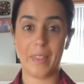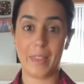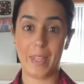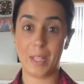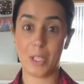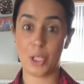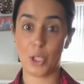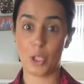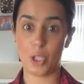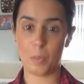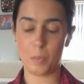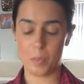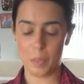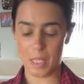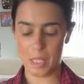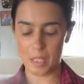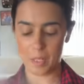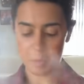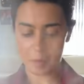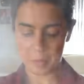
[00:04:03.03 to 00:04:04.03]
this should
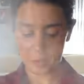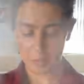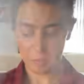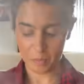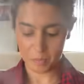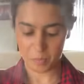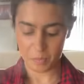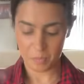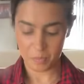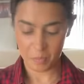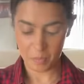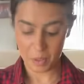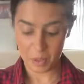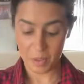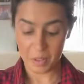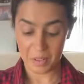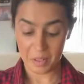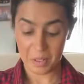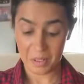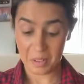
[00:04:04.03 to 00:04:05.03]
be
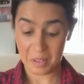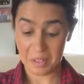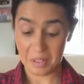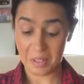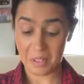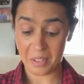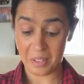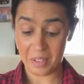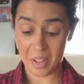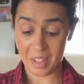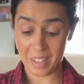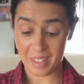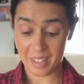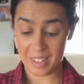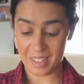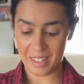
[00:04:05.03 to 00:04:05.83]
ready.